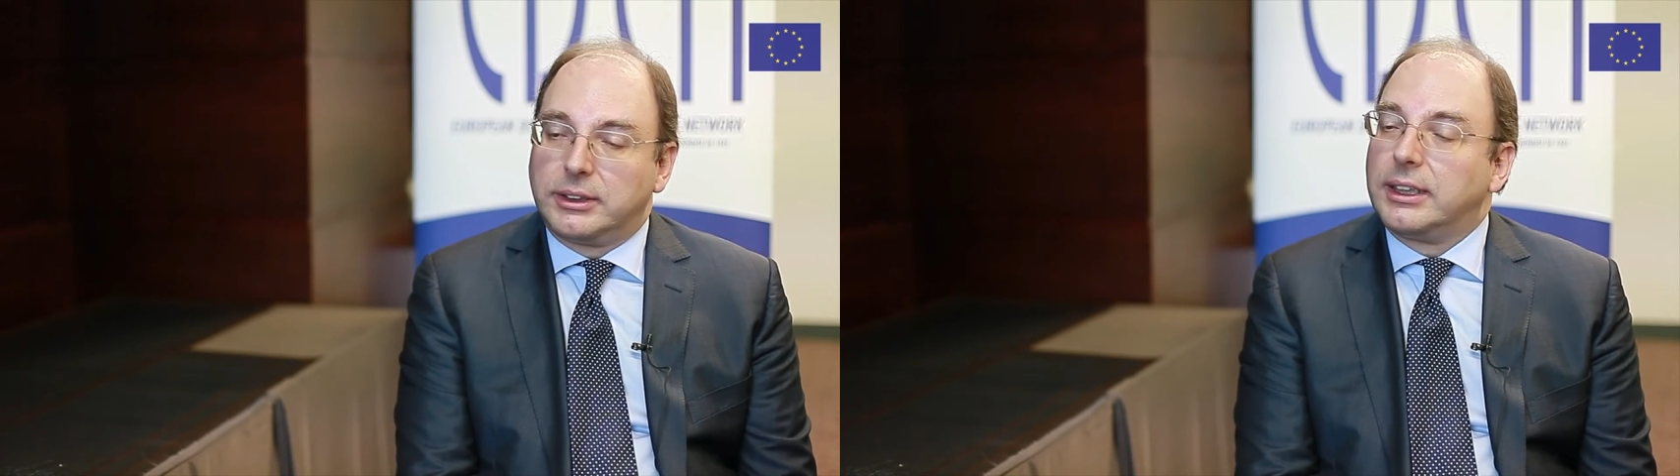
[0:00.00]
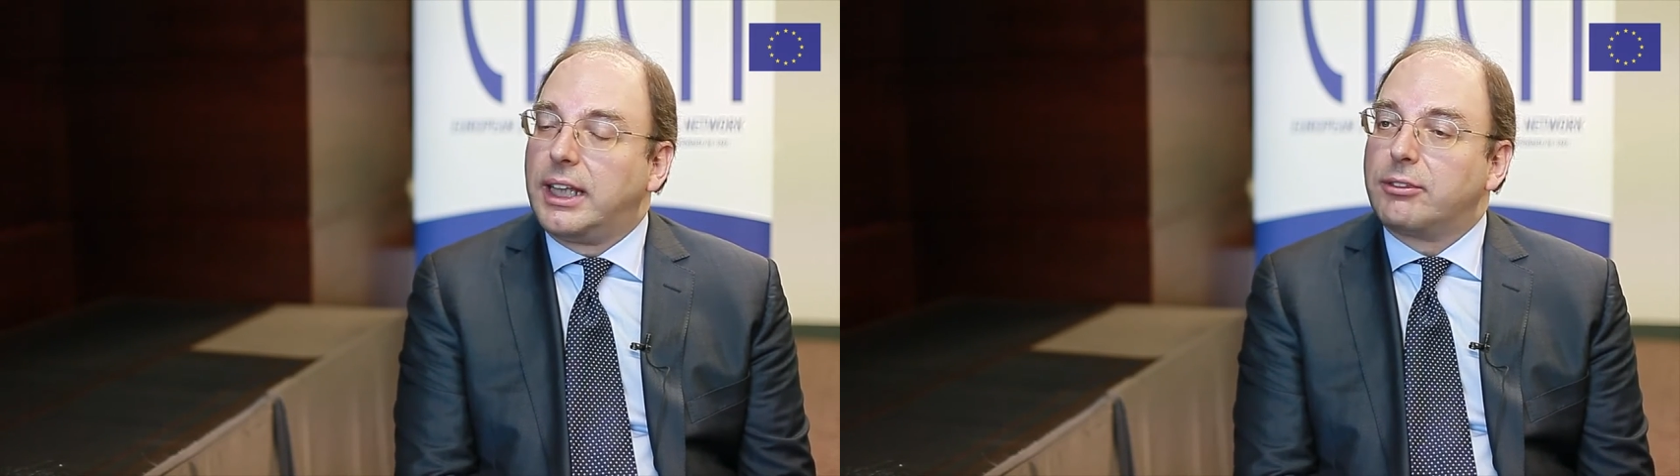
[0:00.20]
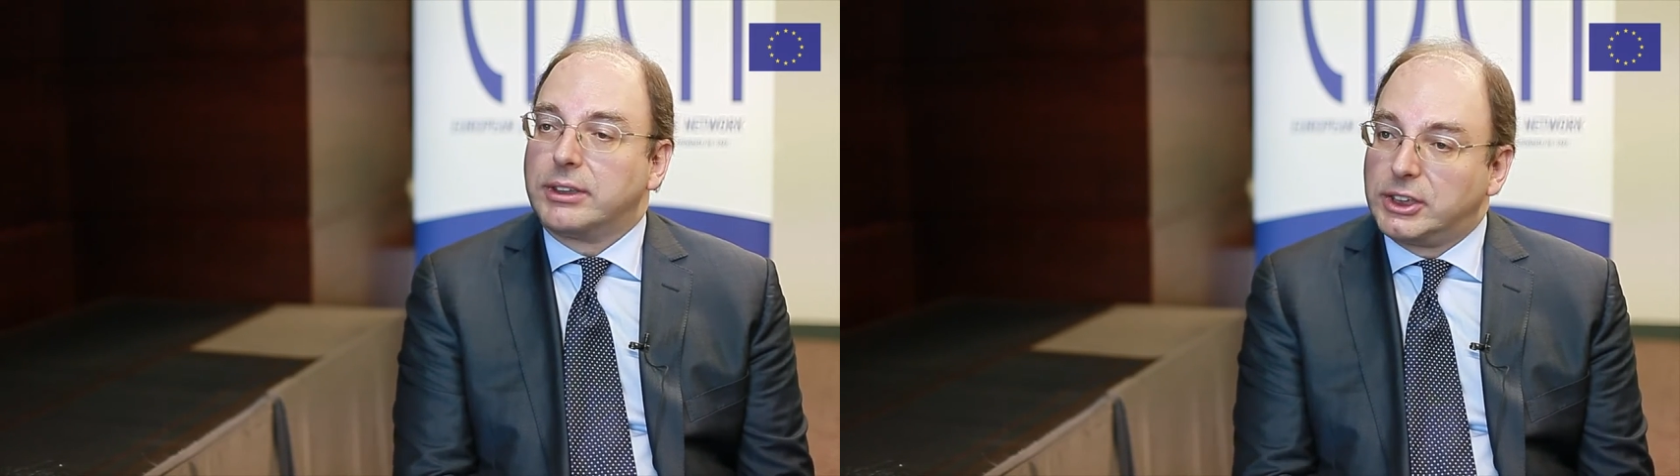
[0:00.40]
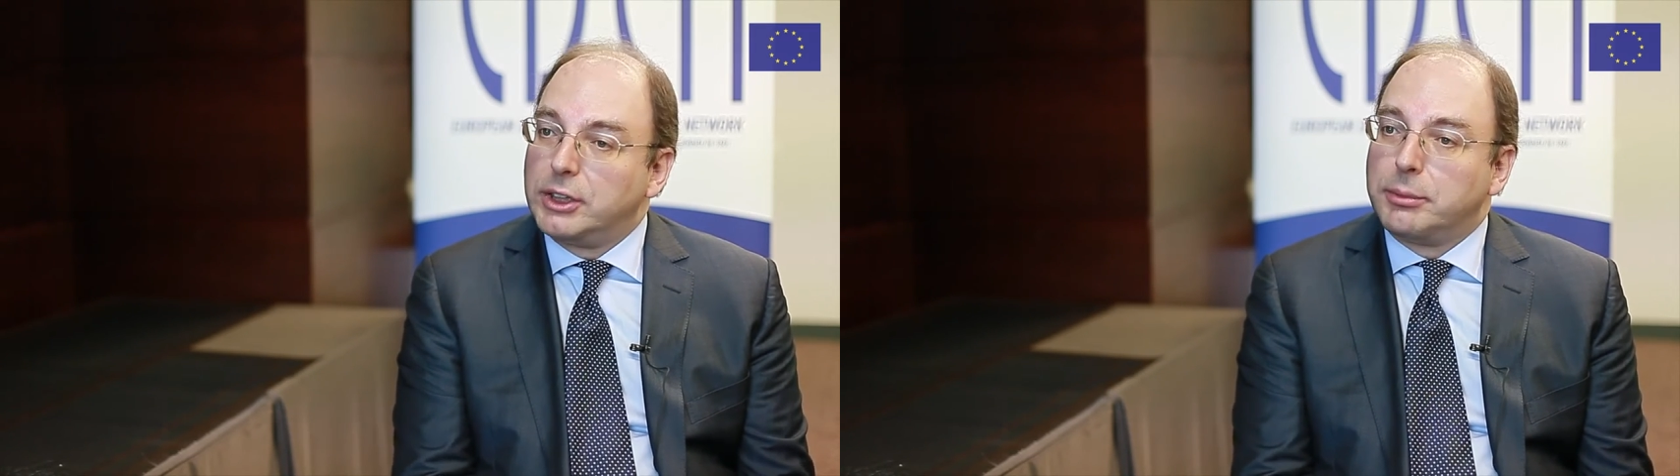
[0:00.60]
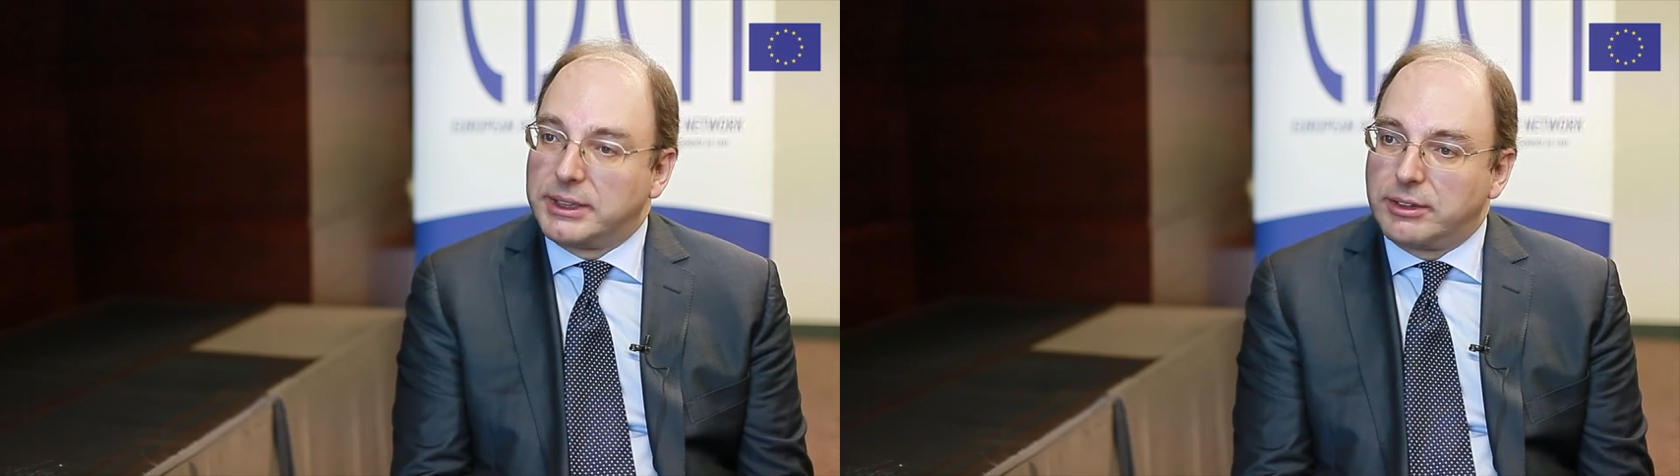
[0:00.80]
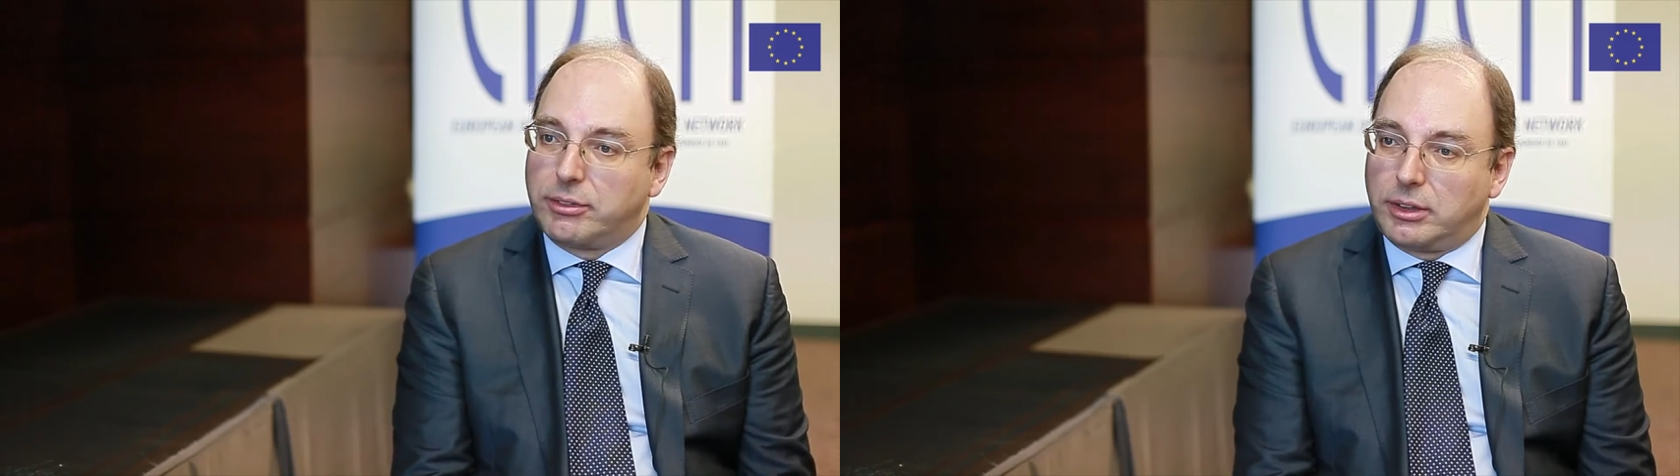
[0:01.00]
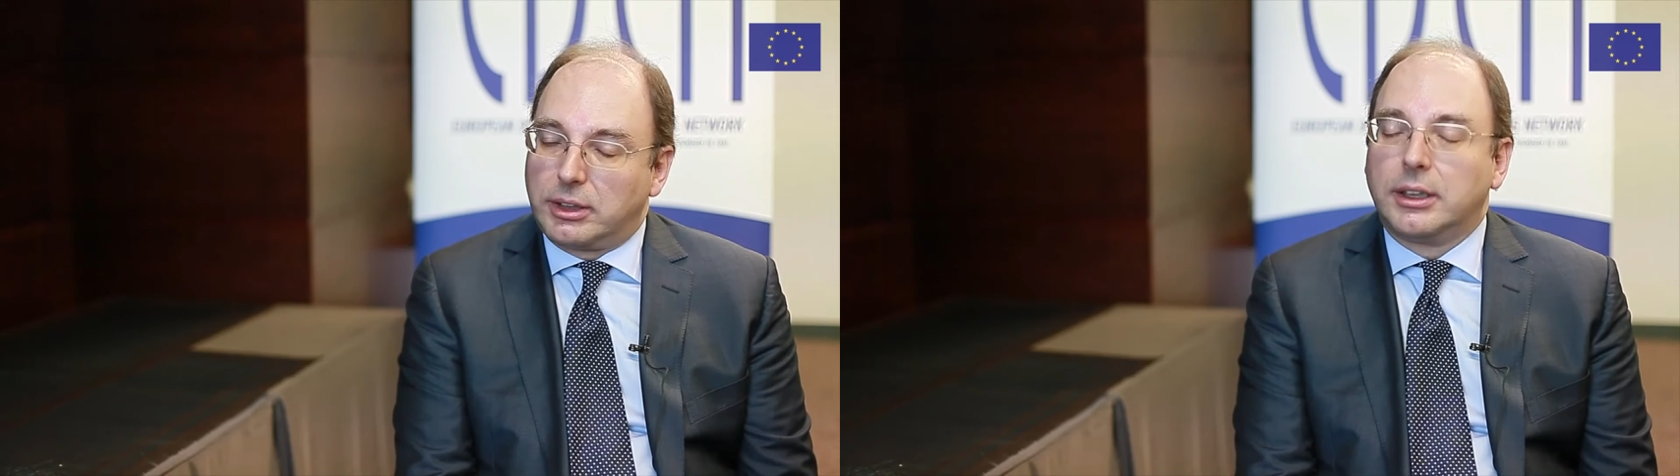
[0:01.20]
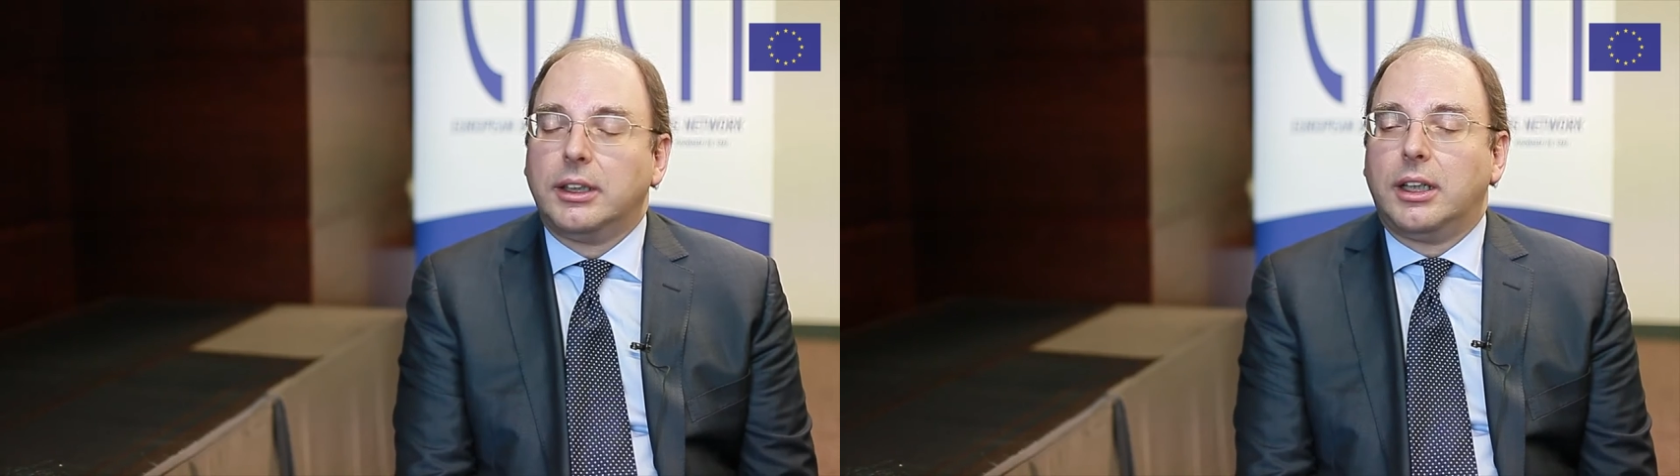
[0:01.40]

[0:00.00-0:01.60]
the life achievements of our,